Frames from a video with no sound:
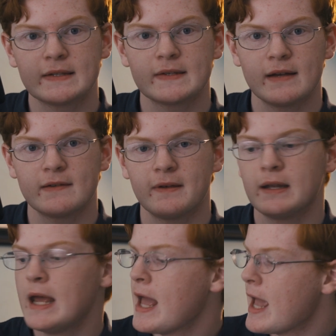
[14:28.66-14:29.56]
the size of
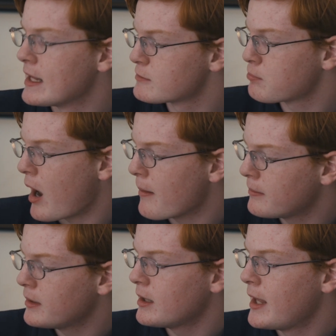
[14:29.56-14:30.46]
it. It's
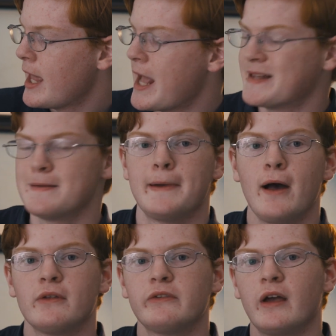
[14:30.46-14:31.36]

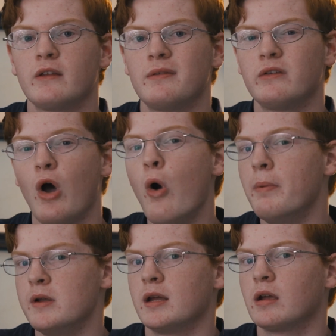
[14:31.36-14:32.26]
about the size of this
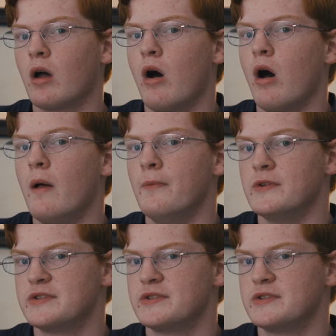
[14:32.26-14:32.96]
opening on the